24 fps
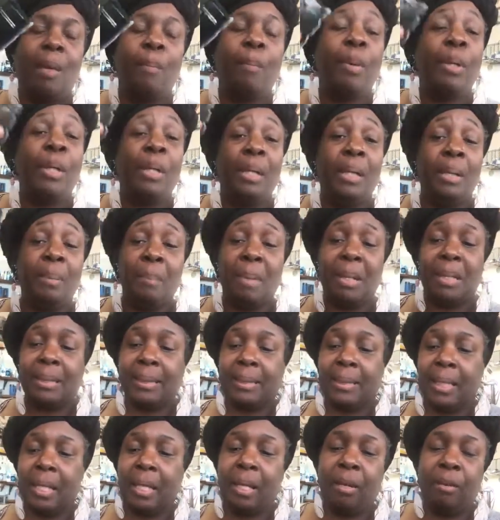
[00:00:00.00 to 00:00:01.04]
Put it in
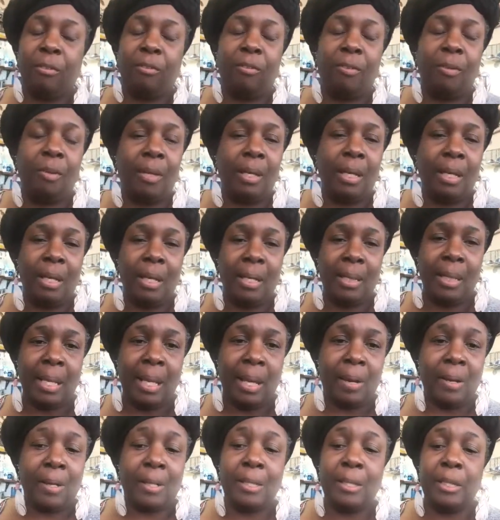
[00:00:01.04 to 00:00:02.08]
myself in the
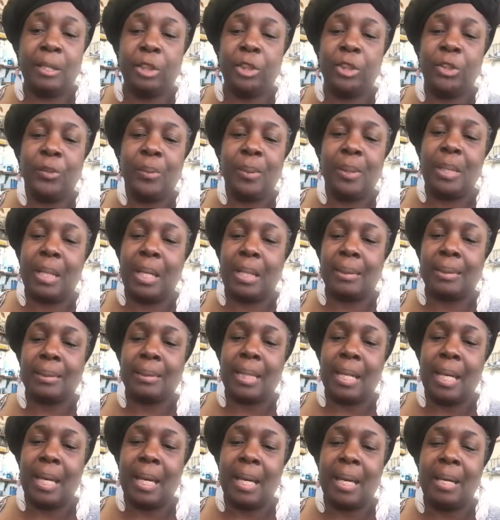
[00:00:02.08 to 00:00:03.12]
air conditioning unit
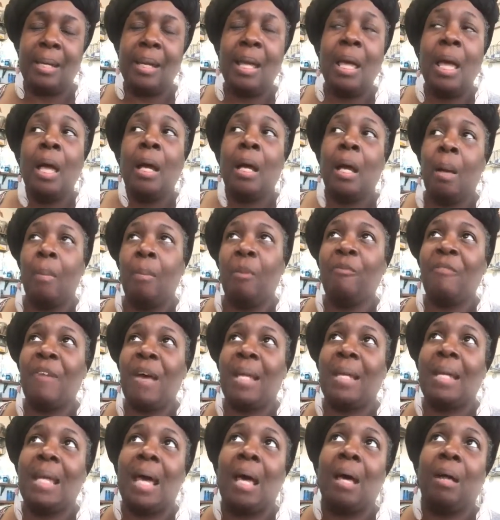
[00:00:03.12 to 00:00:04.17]
outside. Come to
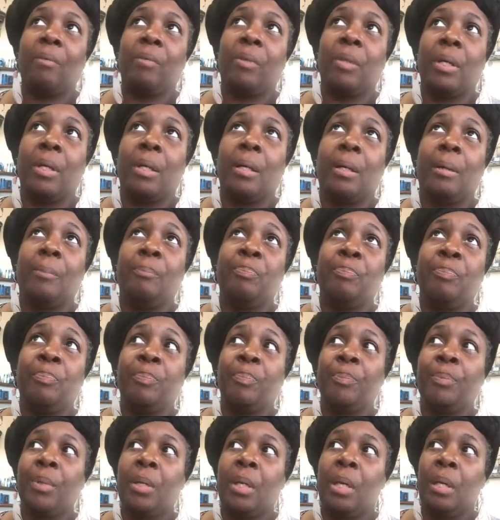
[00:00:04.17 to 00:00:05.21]
find out
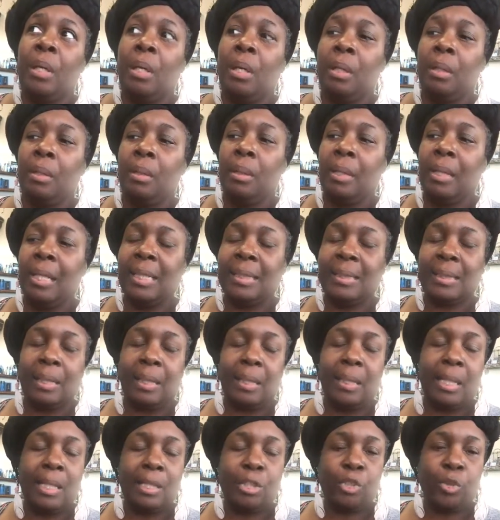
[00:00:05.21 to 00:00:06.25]
it's
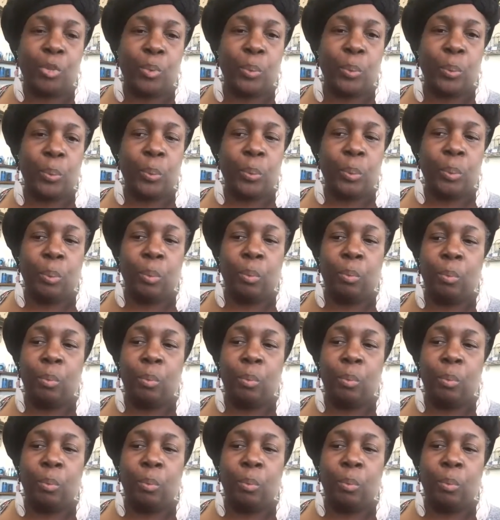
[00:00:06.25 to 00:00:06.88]
electrical,